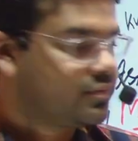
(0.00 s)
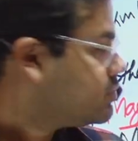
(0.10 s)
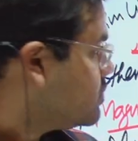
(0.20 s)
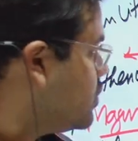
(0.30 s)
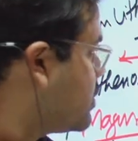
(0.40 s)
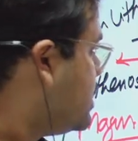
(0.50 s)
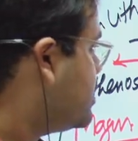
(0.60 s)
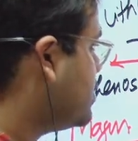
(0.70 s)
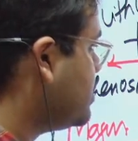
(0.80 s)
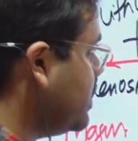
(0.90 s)
Okay,
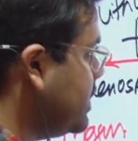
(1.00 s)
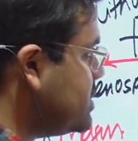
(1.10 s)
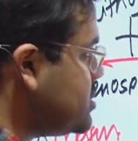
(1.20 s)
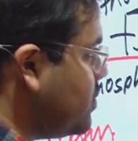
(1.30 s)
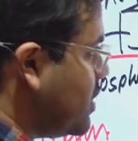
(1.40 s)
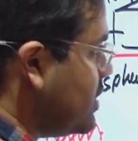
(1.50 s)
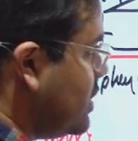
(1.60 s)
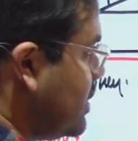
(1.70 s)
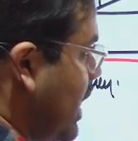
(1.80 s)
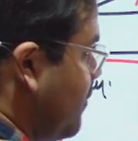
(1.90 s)
it is be getting
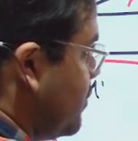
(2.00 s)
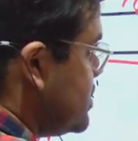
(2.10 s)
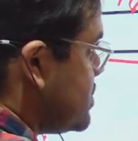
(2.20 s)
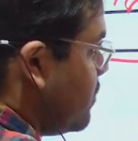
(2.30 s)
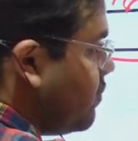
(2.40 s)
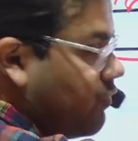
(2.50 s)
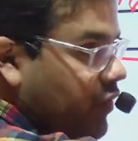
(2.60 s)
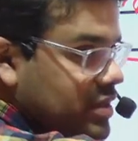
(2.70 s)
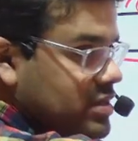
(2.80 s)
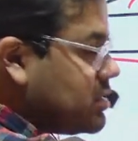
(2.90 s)
diverged
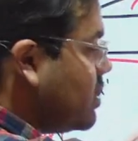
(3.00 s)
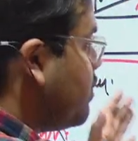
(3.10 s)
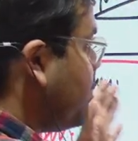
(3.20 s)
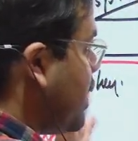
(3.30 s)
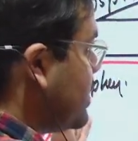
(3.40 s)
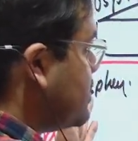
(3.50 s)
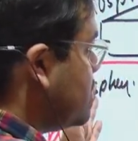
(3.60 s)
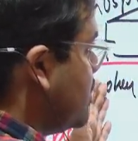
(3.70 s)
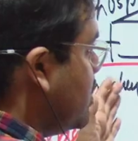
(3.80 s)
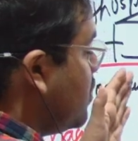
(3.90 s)
once apart.
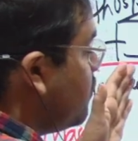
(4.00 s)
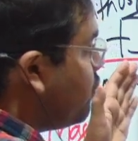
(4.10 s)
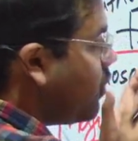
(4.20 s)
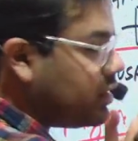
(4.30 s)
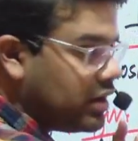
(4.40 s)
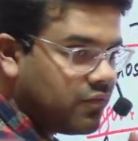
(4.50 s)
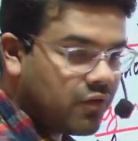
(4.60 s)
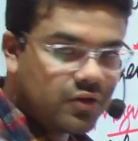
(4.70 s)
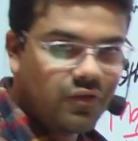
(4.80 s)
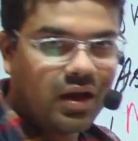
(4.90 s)
What
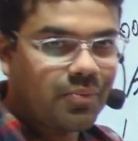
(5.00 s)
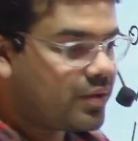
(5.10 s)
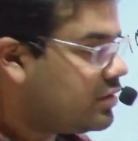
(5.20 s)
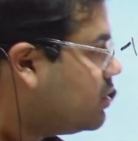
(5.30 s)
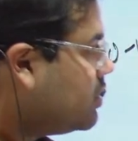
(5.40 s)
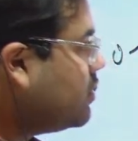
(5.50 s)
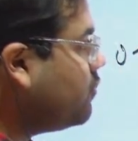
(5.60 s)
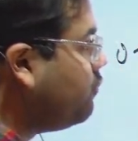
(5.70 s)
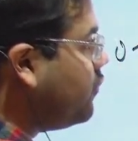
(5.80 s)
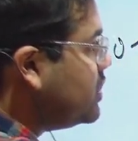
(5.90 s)
will happen when